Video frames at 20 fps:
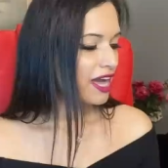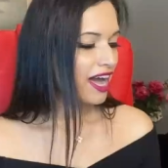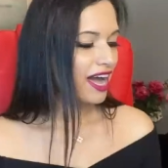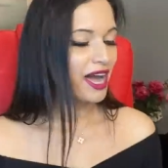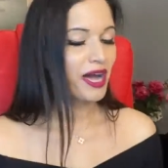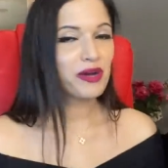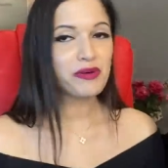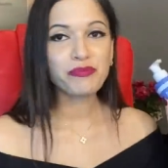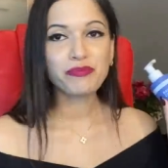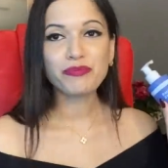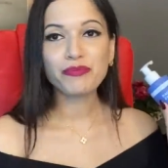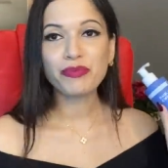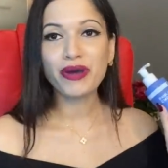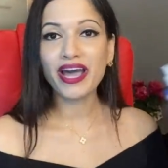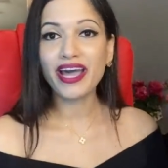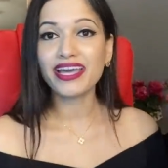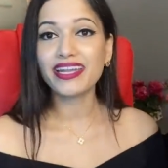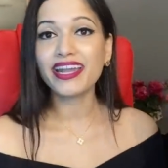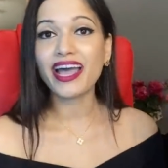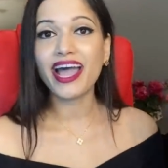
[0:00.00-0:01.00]

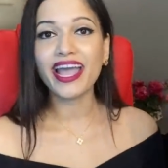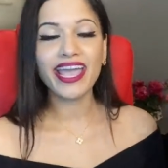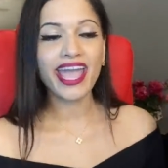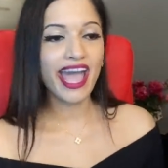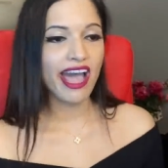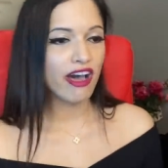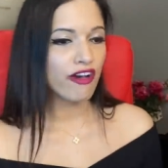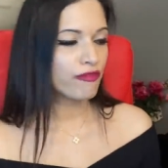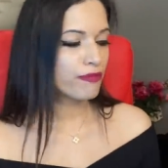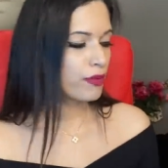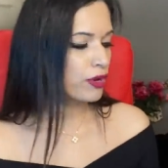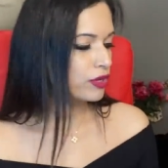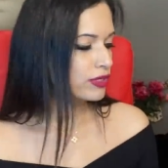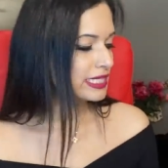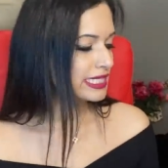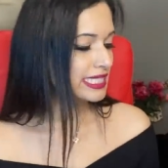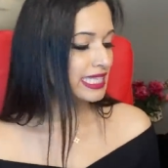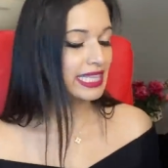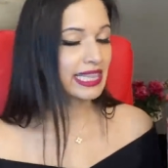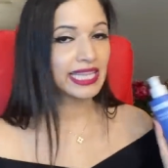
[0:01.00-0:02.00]
But I have
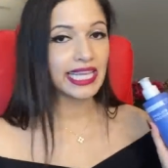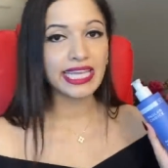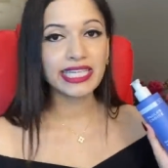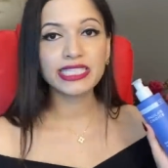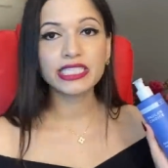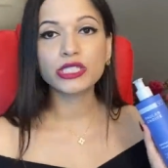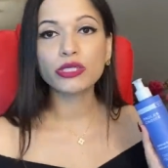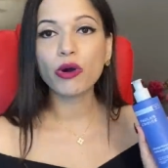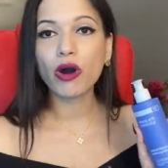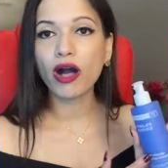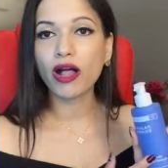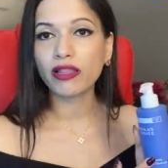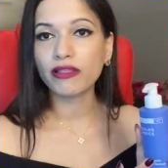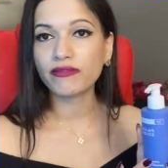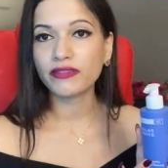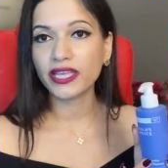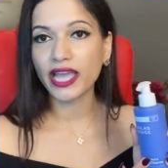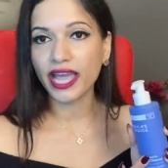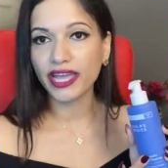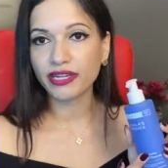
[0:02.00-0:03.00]
posted links to all of
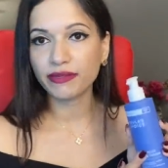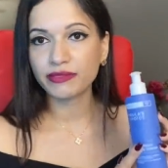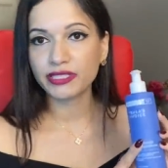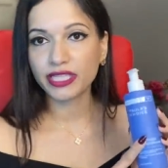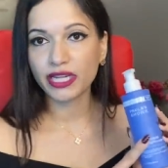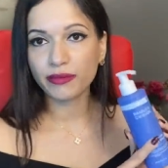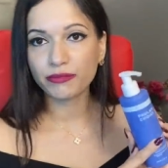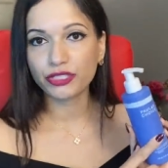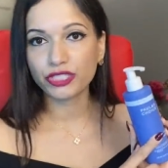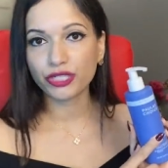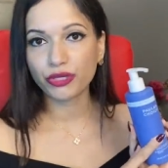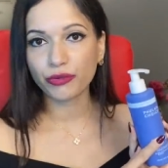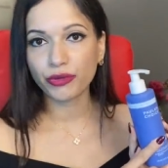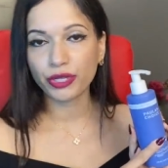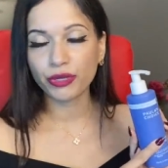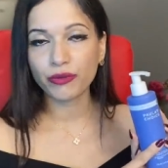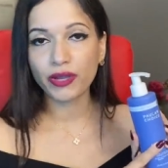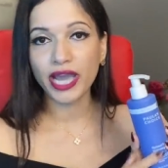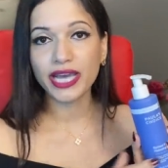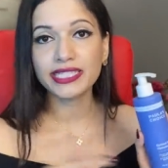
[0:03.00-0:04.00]
the items that I'm showing
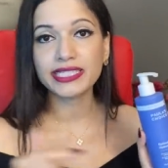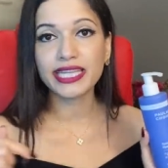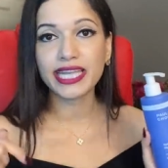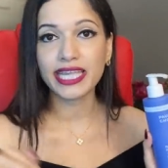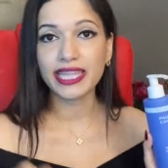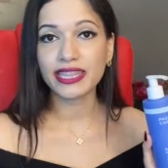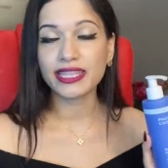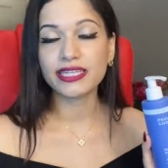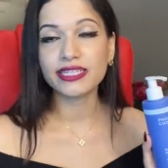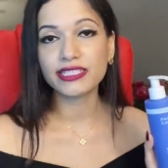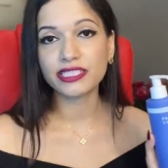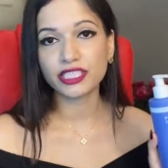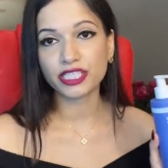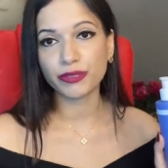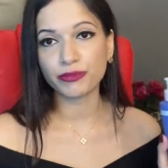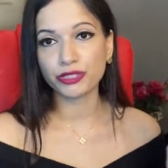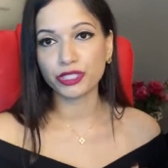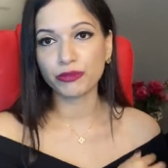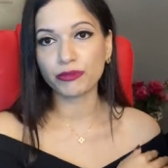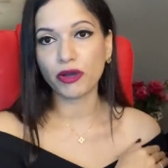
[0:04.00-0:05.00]
you guys in the
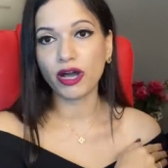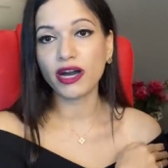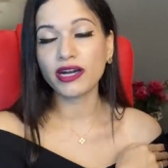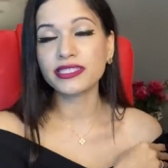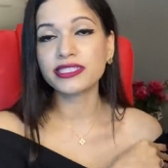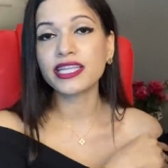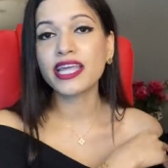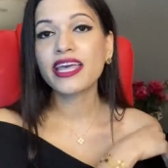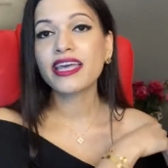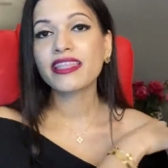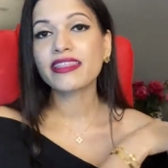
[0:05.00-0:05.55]
description box.